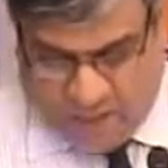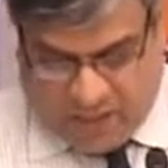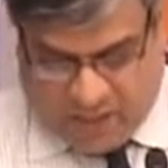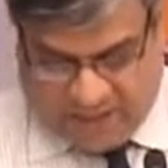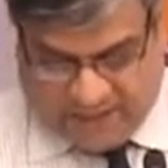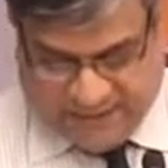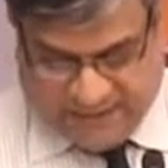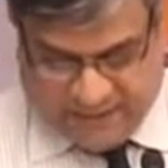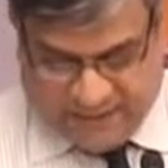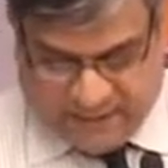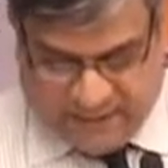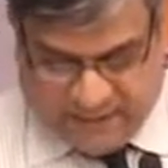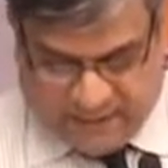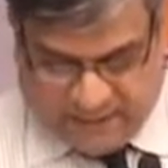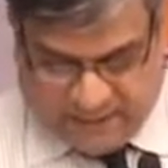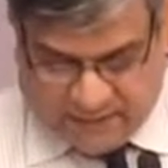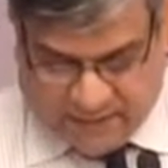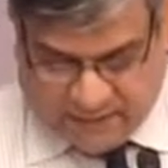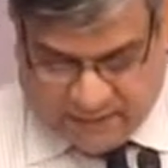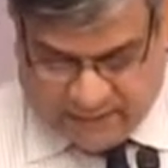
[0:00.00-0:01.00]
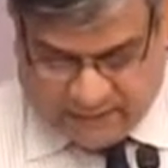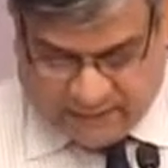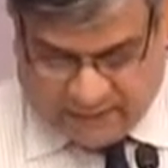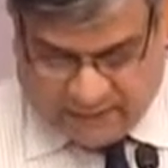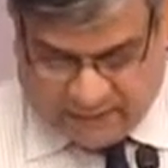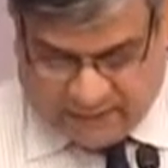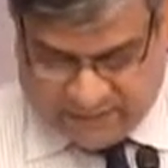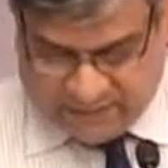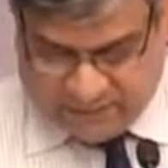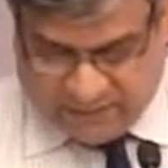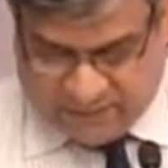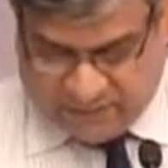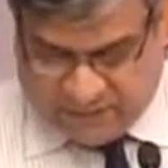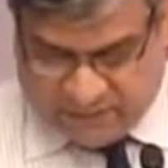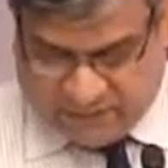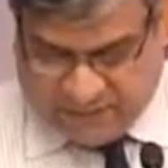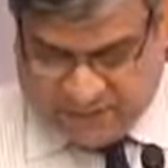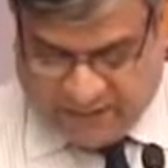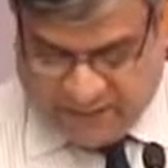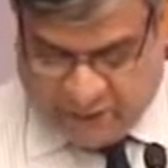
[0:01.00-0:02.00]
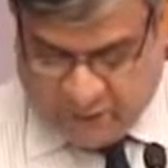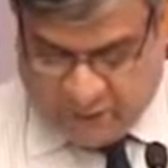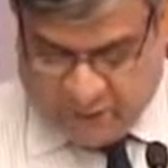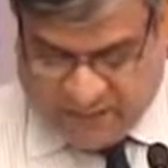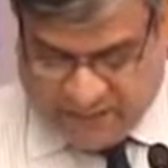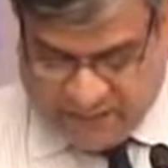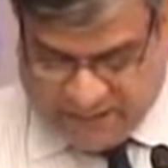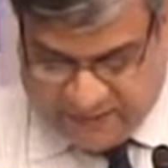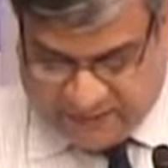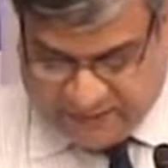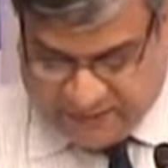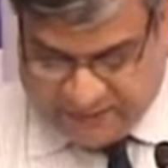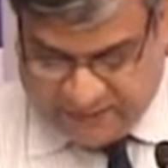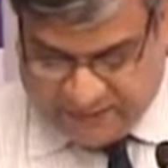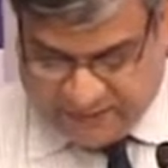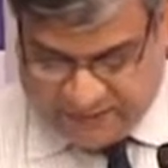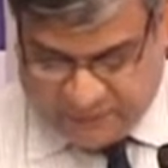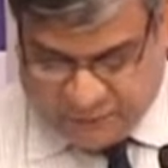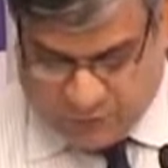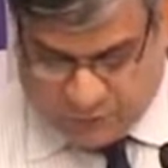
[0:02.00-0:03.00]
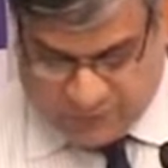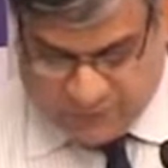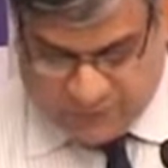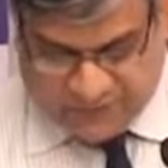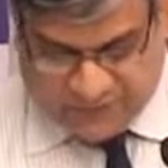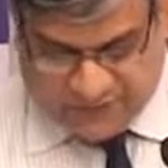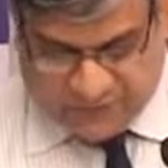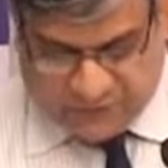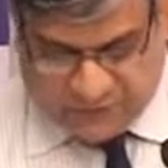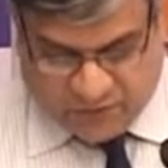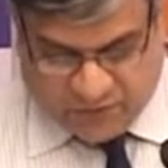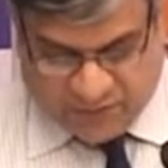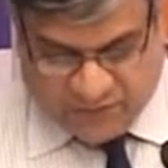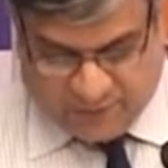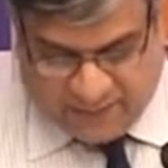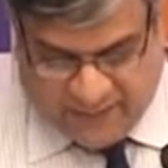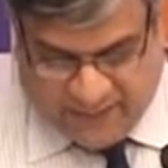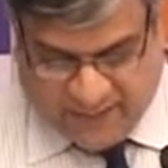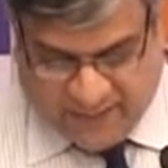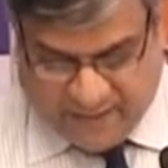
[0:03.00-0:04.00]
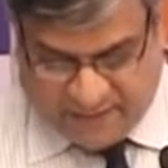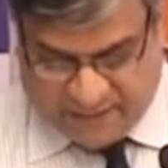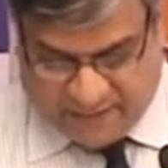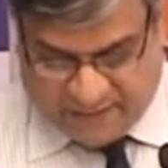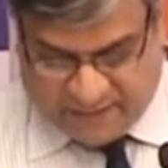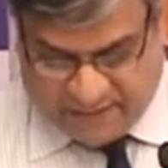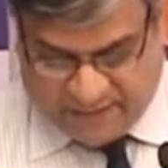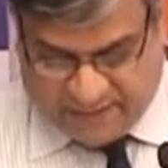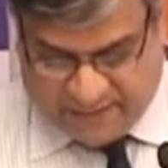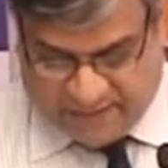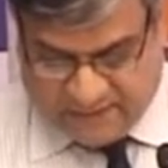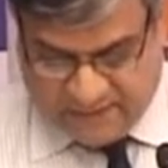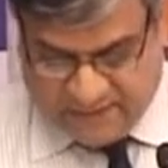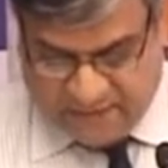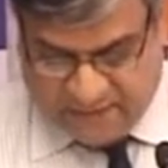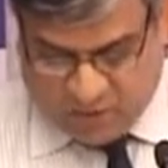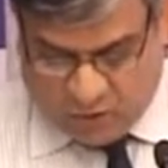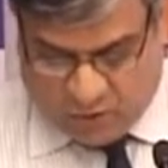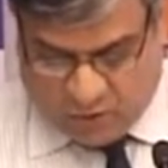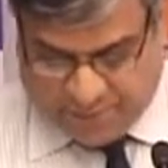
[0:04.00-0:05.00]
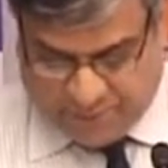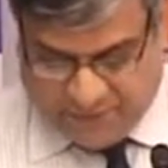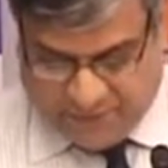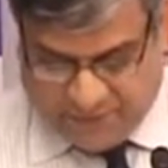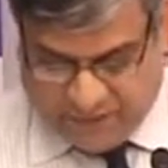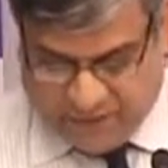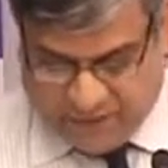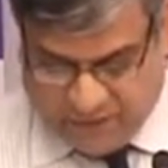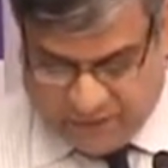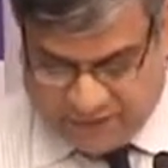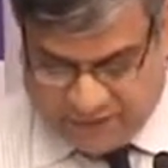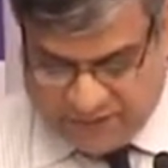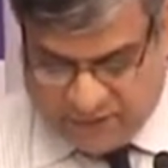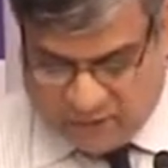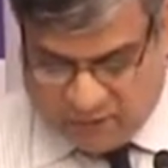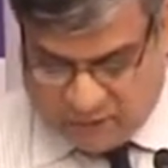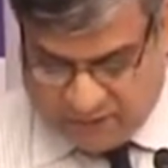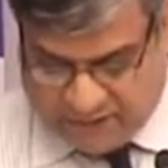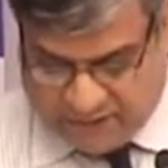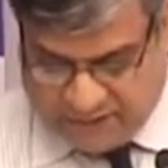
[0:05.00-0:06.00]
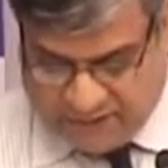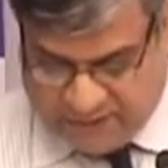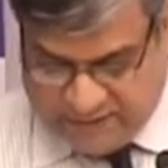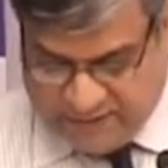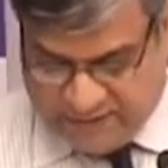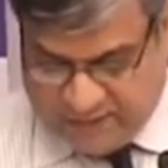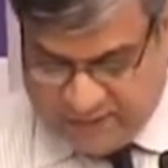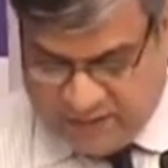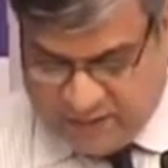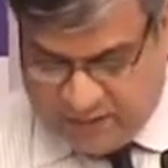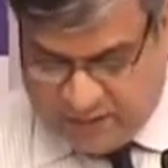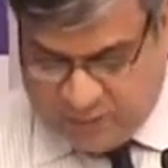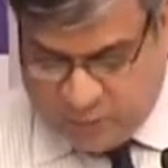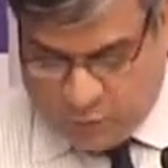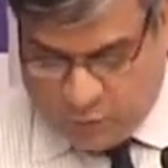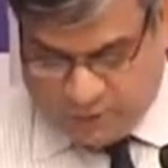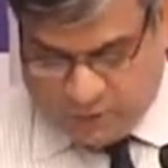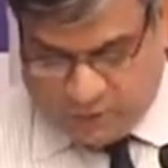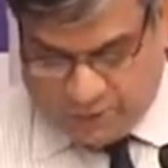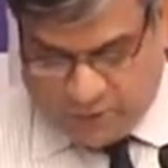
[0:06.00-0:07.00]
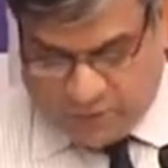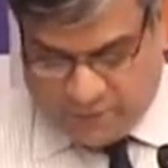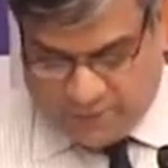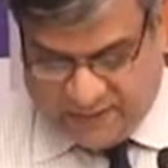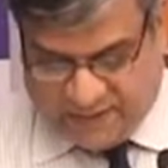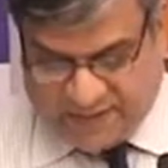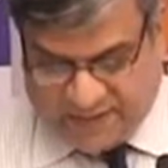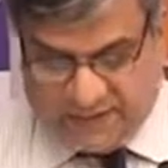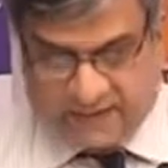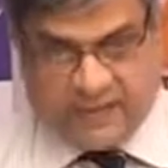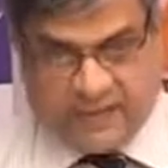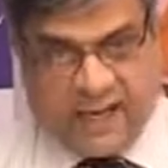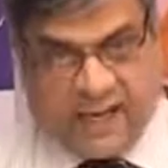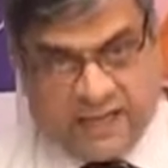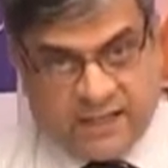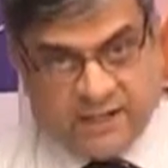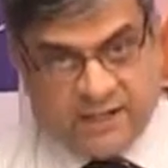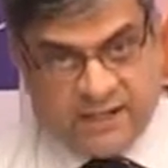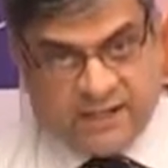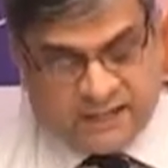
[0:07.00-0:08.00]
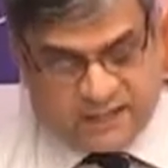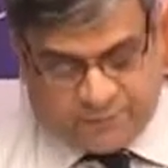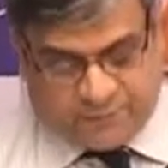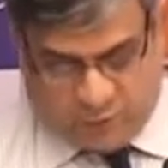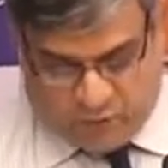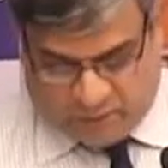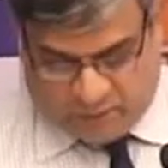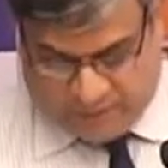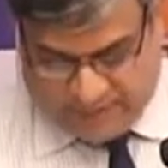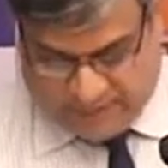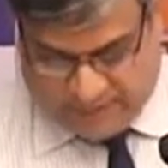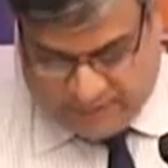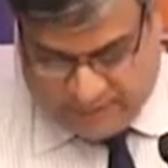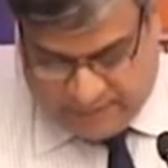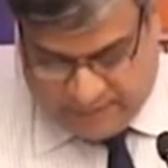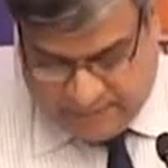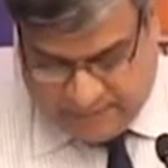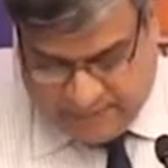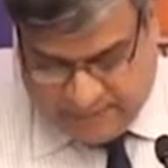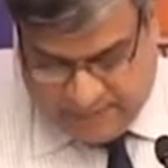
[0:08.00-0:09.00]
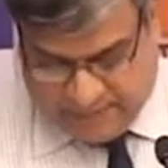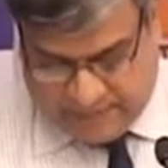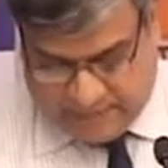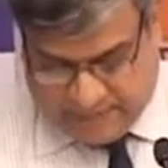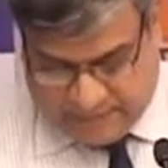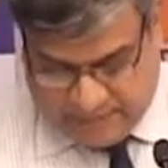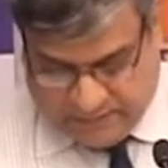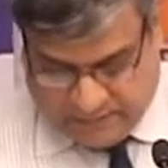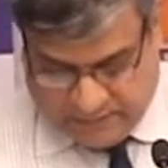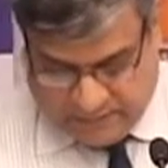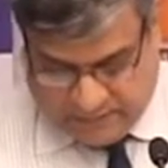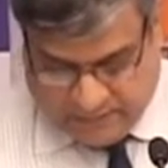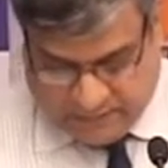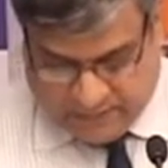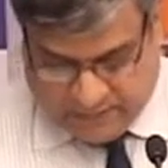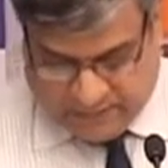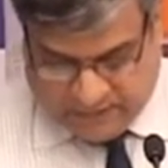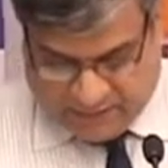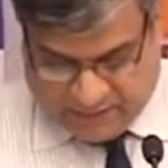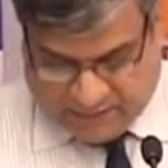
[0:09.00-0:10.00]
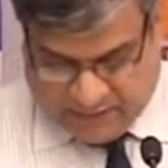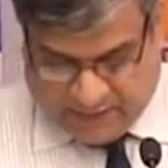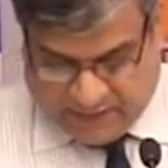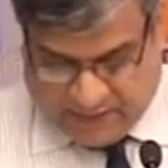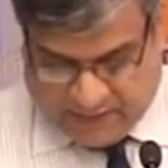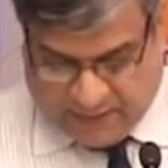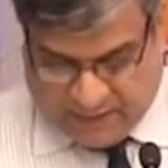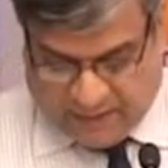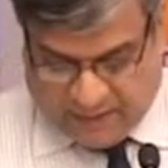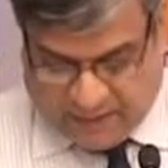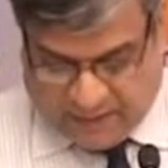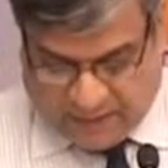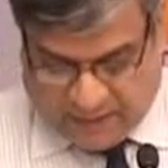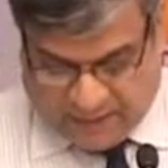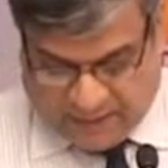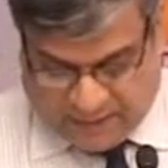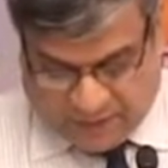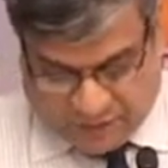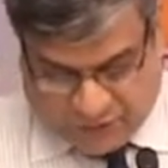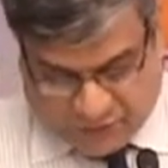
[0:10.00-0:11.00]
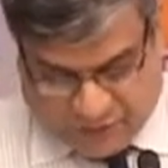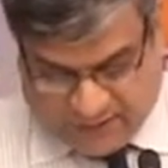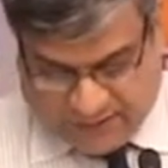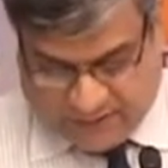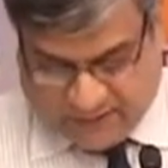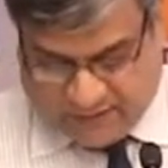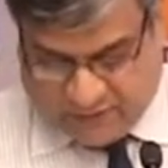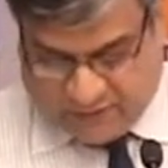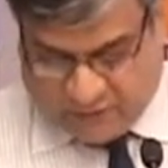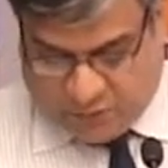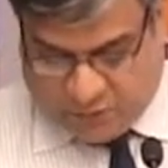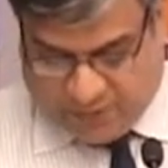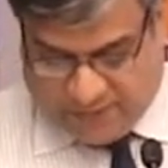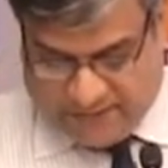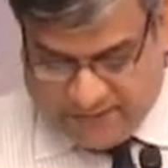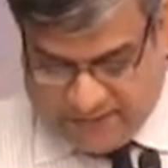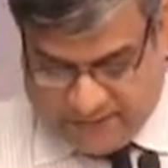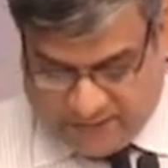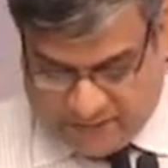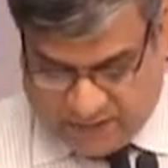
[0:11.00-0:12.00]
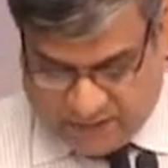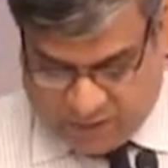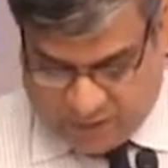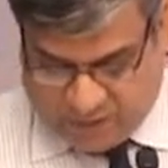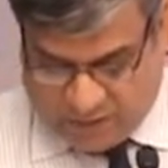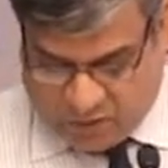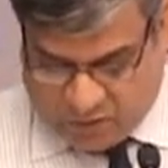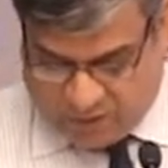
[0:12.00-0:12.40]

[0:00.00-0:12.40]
Our extended target customers will include IT parks, hotel resorts, big campuses, corporate and housing colonies, both for domestic and the export markets. Typical unsolicited queries that we